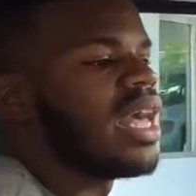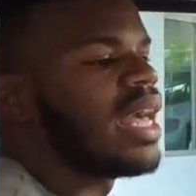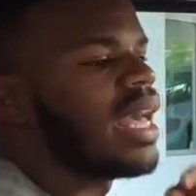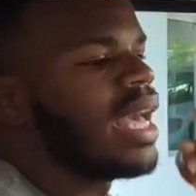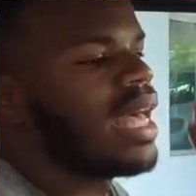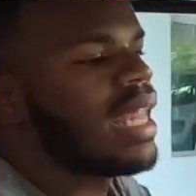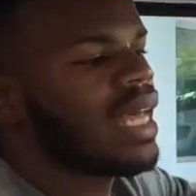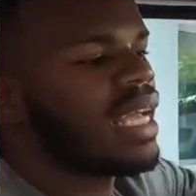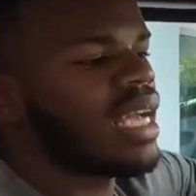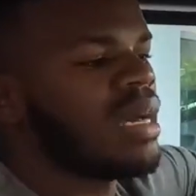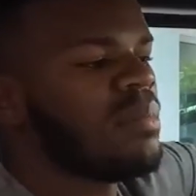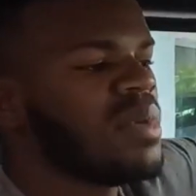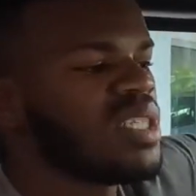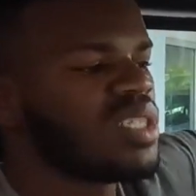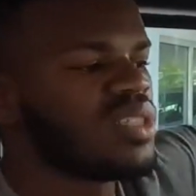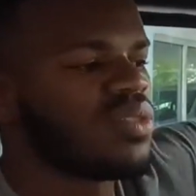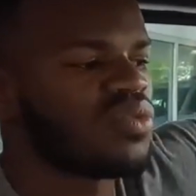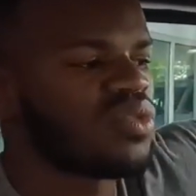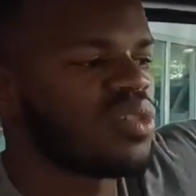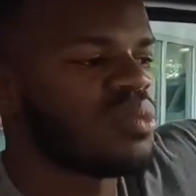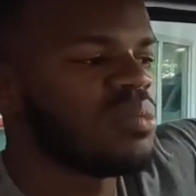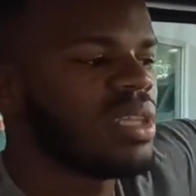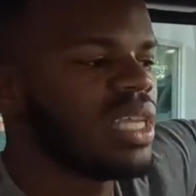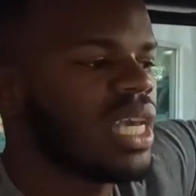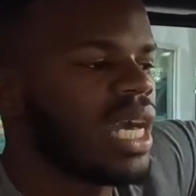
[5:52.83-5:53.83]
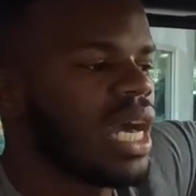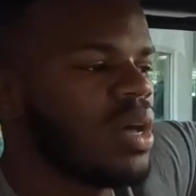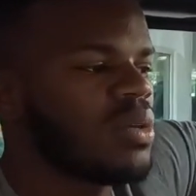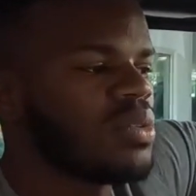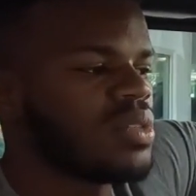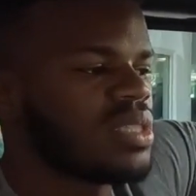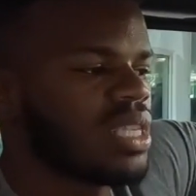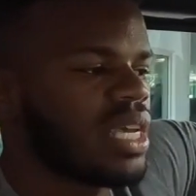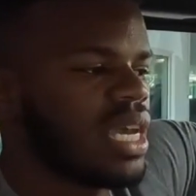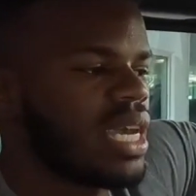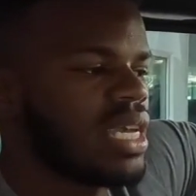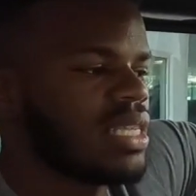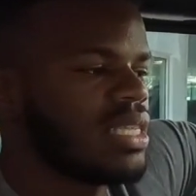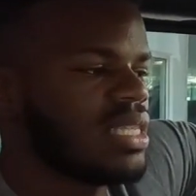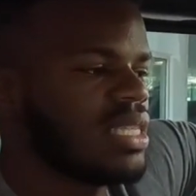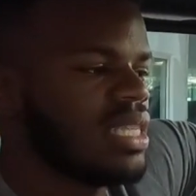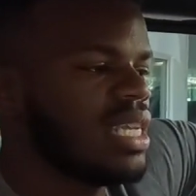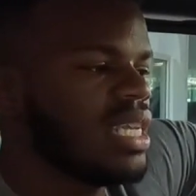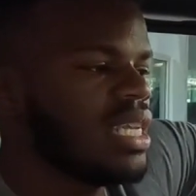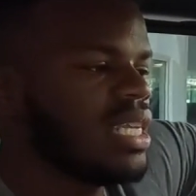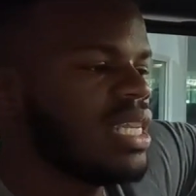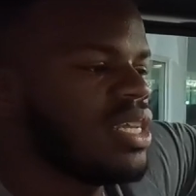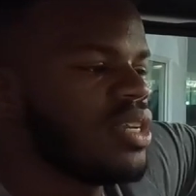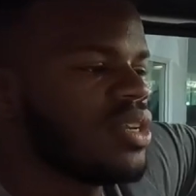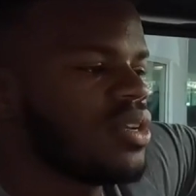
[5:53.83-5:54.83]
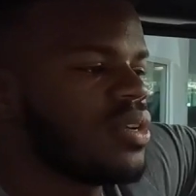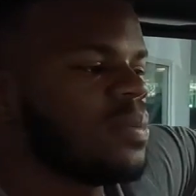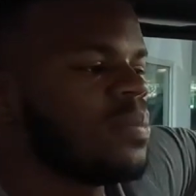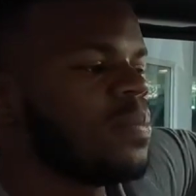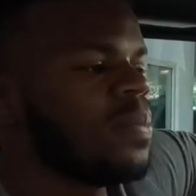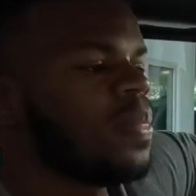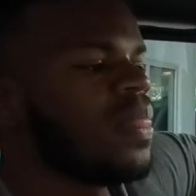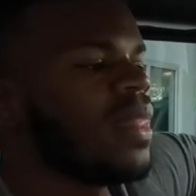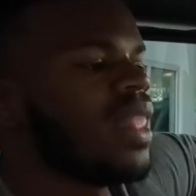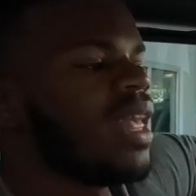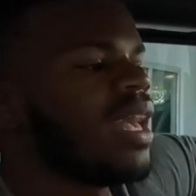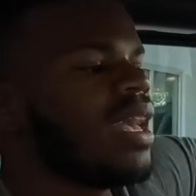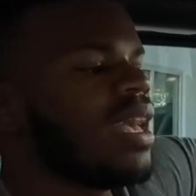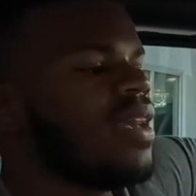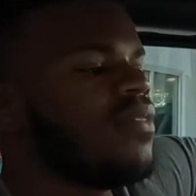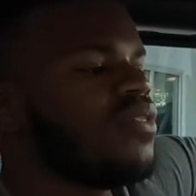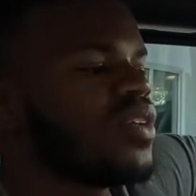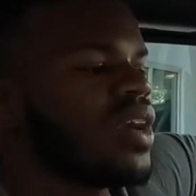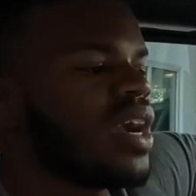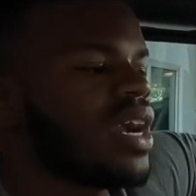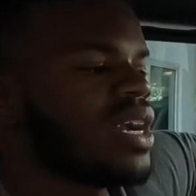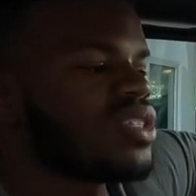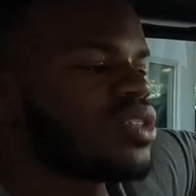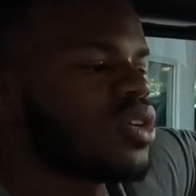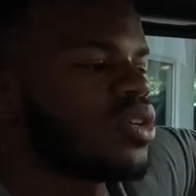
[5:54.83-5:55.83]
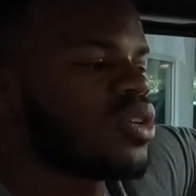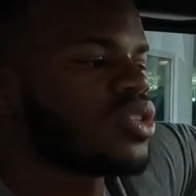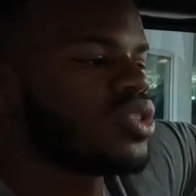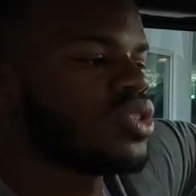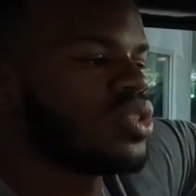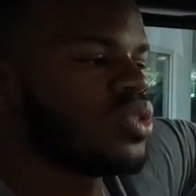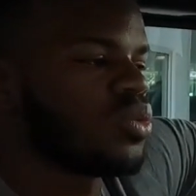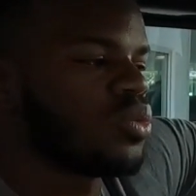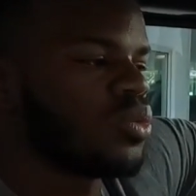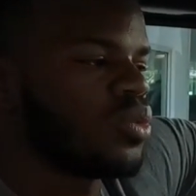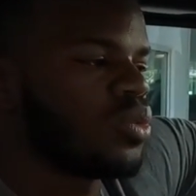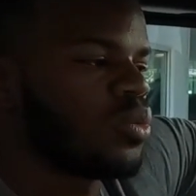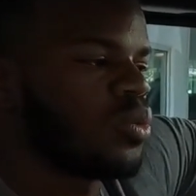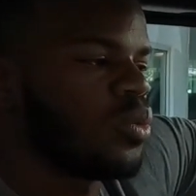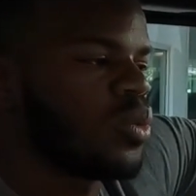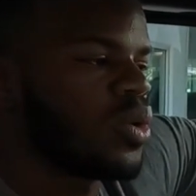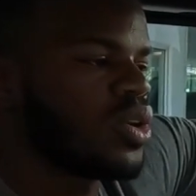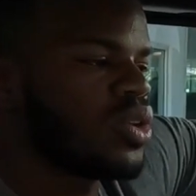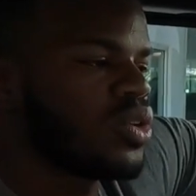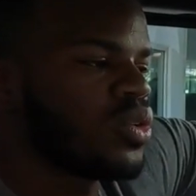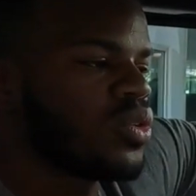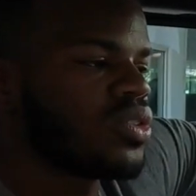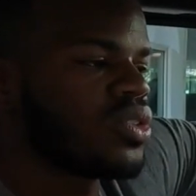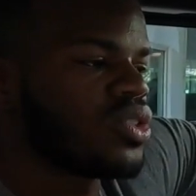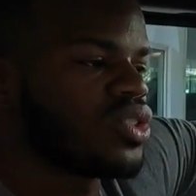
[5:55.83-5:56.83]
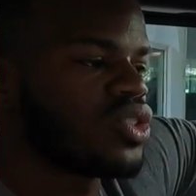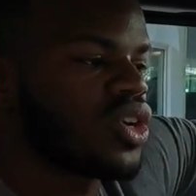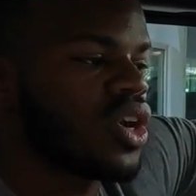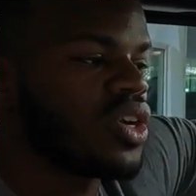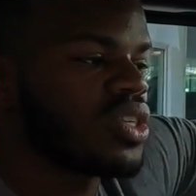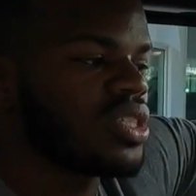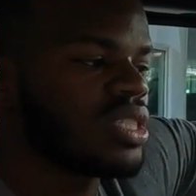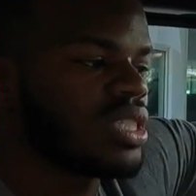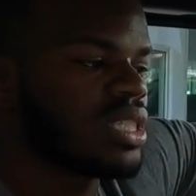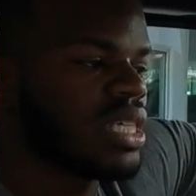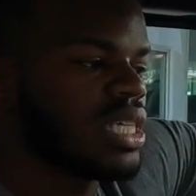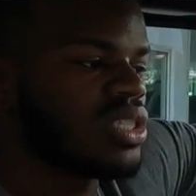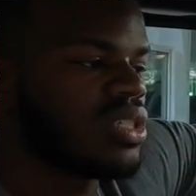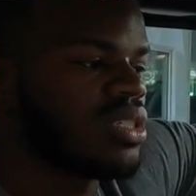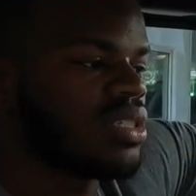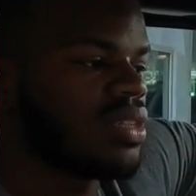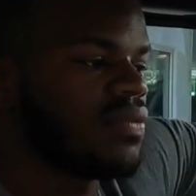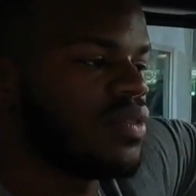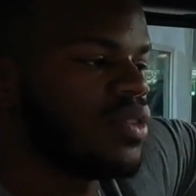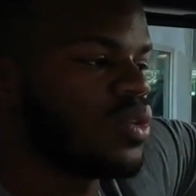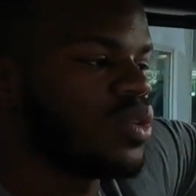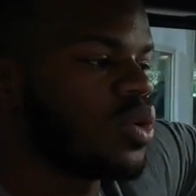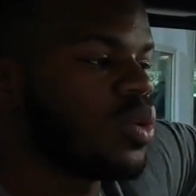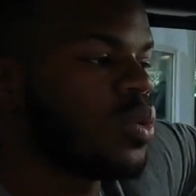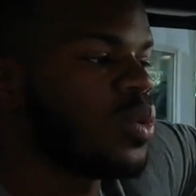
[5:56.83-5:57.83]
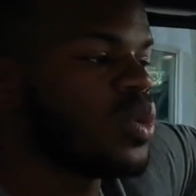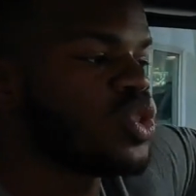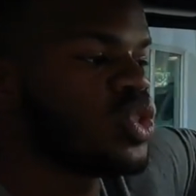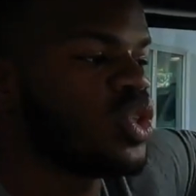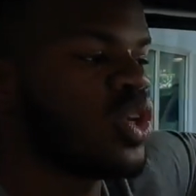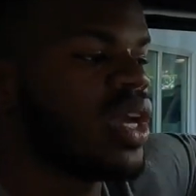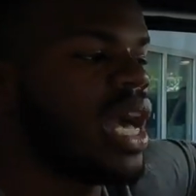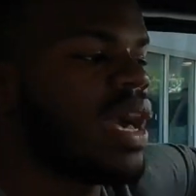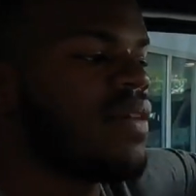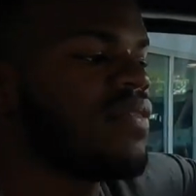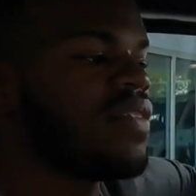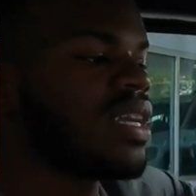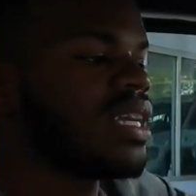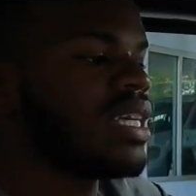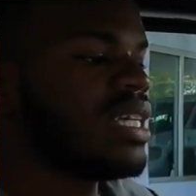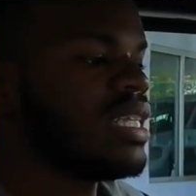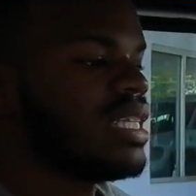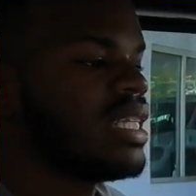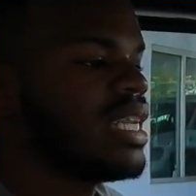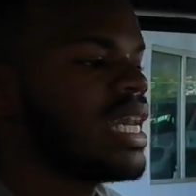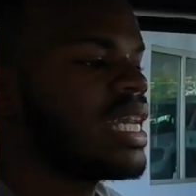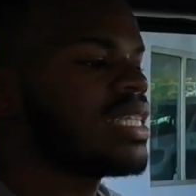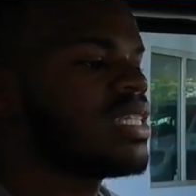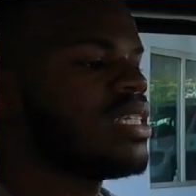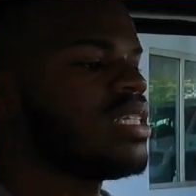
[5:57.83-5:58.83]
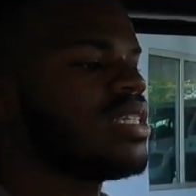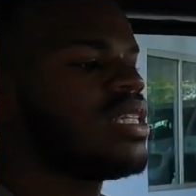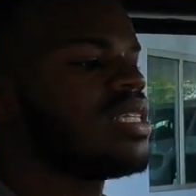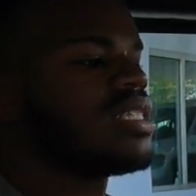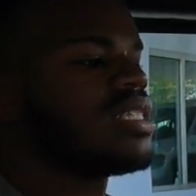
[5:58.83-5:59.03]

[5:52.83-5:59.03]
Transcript: And like I mentioned from the outside scene here, if you guys are want to know the charging stage of the vehicle, once you have it connected,